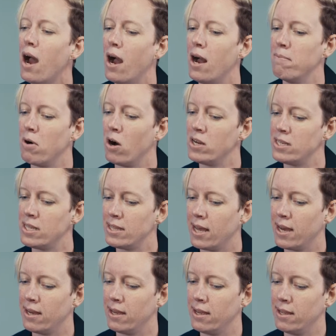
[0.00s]
Um, I did
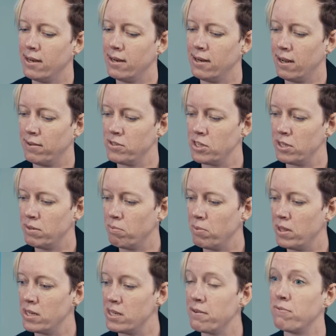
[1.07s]
that in London
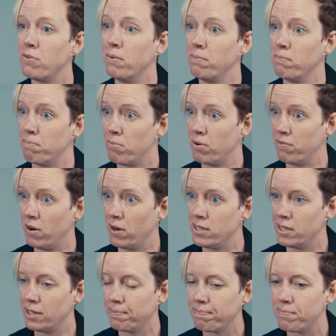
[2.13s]
with a different
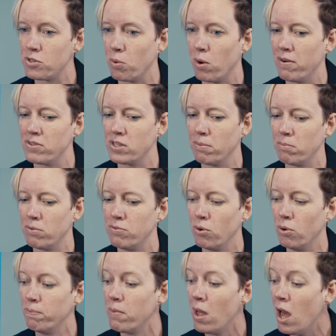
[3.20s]
provider to what I've done
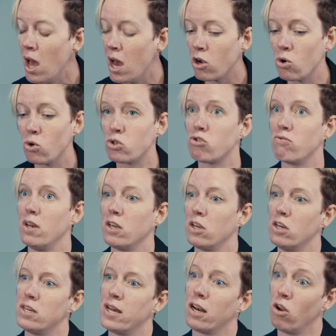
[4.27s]
before. The course was really
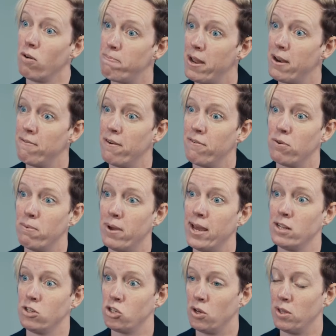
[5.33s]
good, had a lot of benefit from
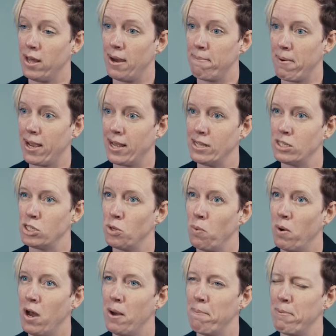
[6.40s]
it and took that back into
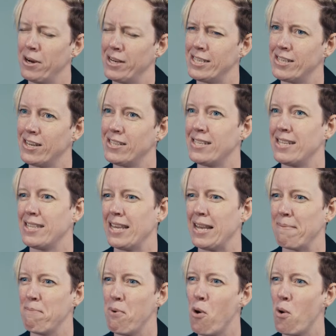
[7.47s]
work, but I started to
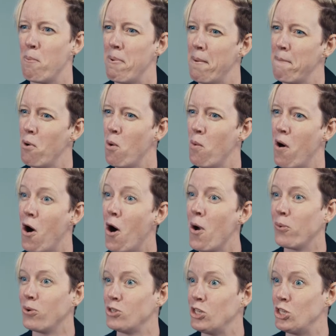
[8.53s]
think more, a bit more what
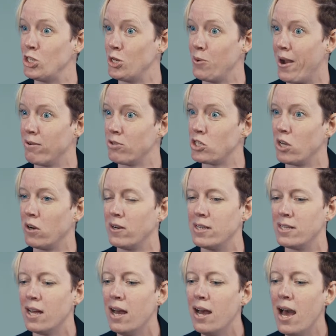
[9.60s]
I wanted to do
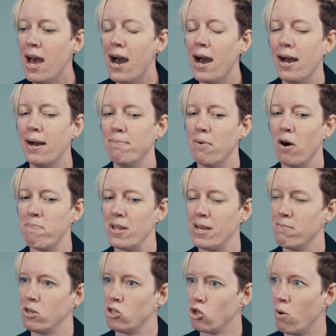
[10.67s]
outside. Um, I've been
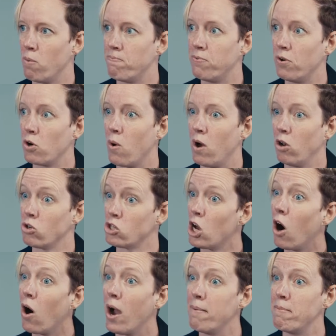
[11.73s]
in my job for quite a long
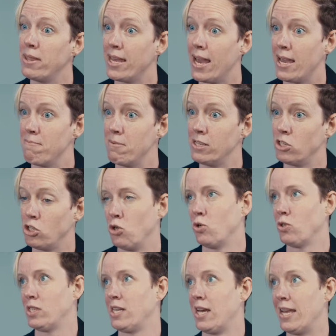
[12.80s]
time and the aim is to
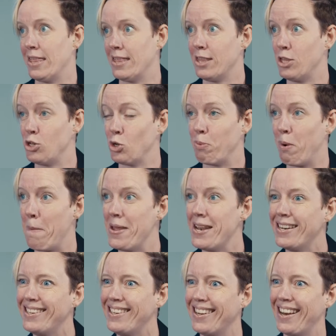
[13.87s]
not stay in the job I'm
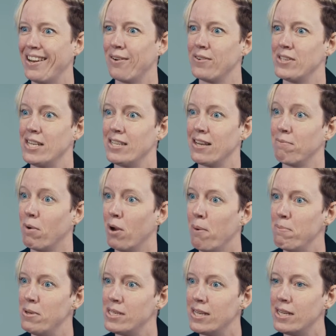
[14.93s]
in and obviously to have my
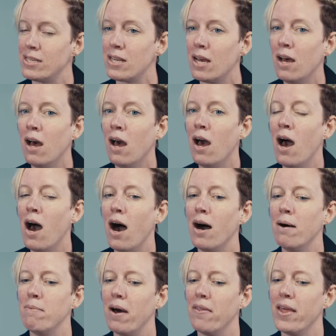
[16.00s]
own business.
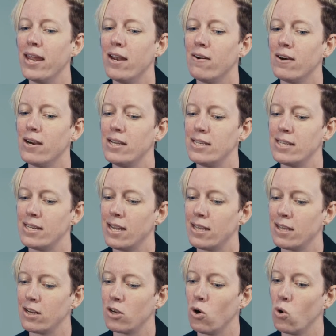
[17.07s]
Um, and then I did
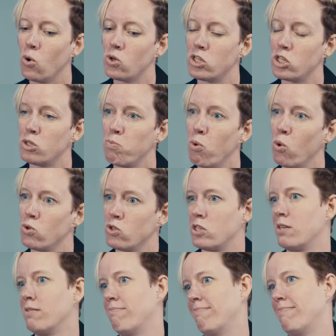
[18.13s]
another course,
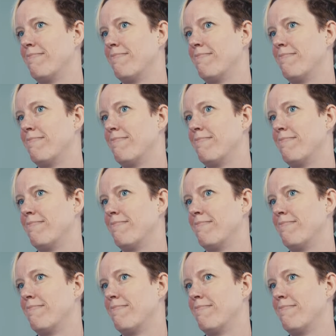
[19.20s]
sports